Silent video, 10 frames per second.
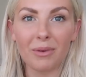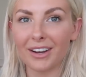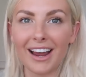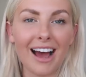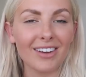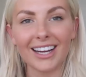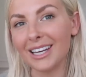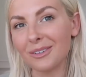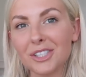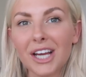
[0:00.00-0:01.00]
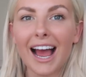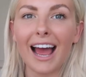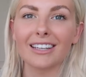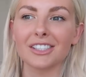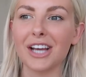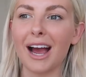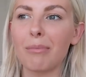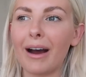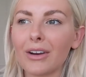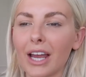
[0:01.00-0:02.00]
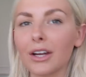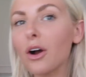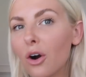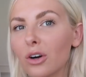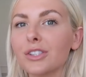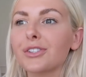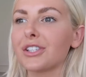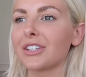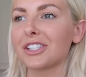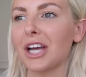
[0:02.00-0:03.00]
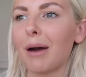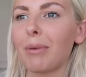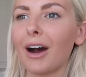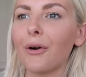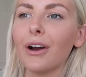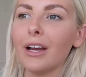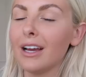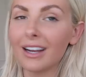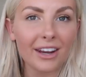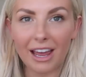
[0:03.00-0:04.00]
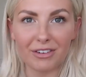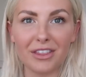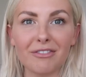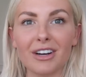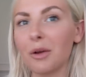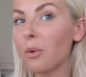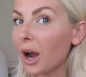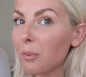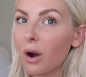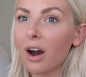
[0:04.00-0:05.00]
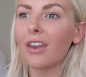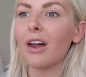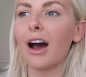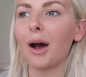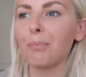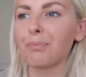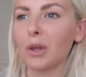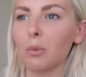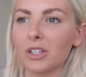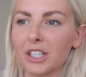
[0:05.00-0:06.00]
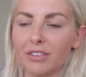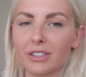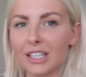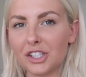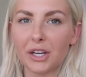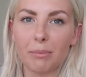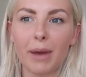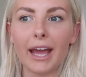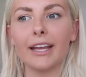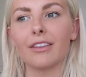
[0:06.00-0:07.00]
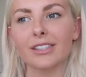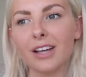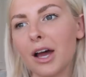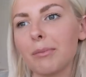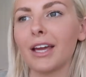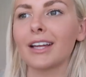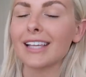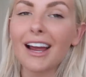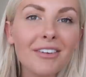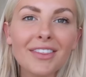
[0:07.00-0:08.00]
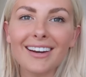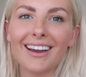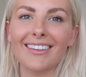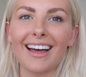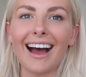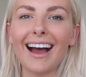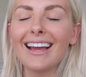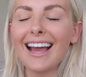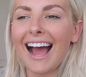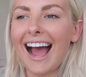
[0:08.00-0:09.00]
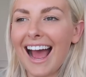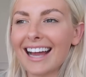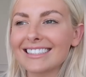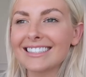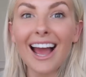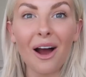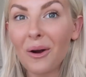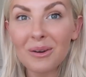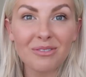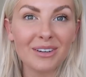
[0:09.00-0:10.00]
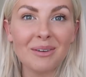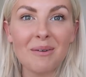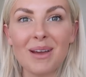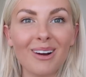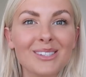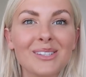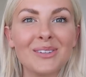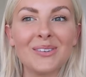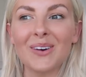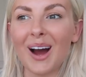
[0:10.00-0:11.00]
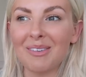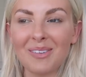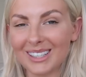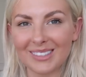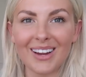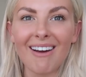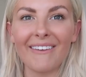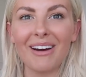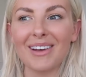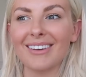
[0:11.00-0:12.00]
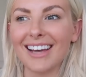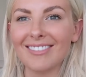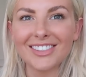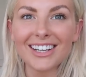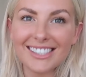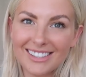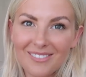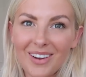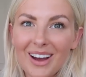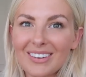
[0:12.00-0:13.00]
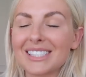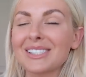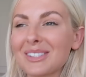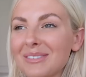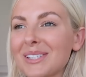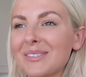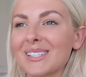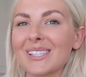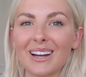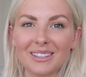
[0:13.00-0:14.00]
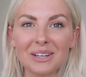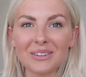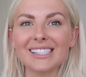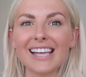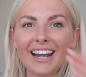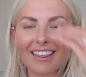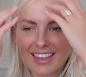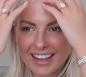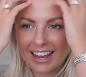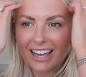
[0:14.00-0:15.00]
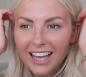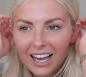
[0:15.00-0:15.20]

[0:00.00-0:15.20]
we're gonna have like a little chat and a chat about like costs and a chat about kind of everything really, what I want, what she feels like she can make, the timings, everything like that. And yeah, hopefully we'll be able to work something out and I'll be able to have a dress designed by her, which is super, super exciting. I don't want to say anything